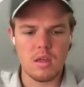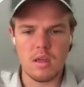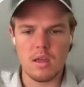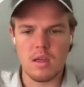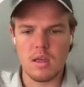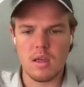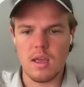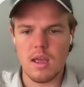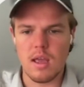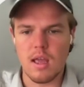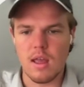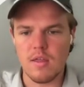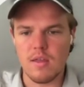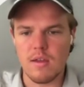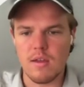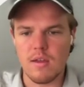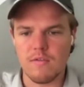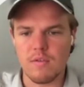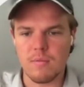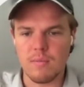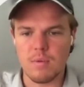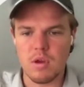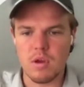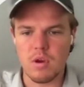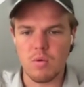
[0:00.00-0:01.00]
And then
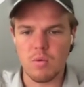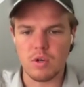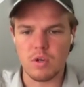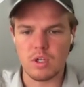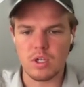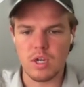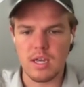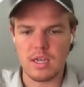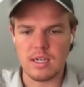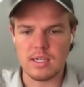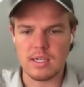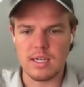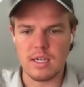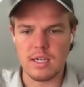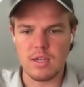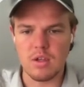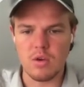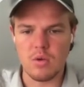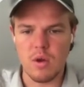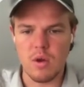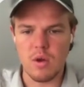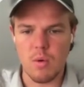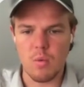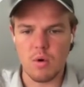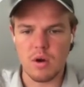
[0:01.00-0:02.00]
from here, we're just gonna hit
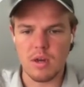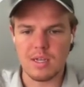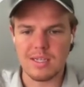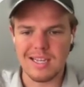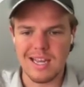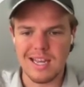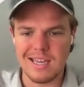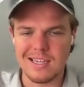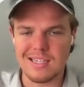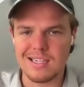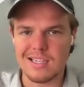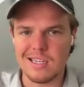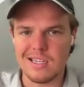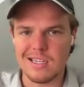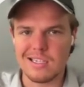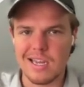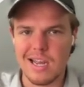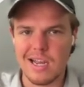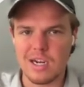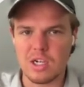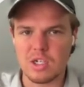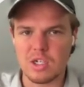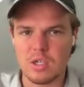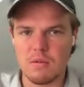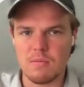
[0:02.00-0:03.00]
continue, and we're gonna test this
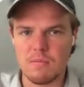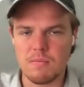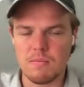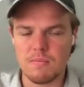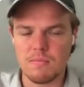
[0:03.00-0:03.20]
action.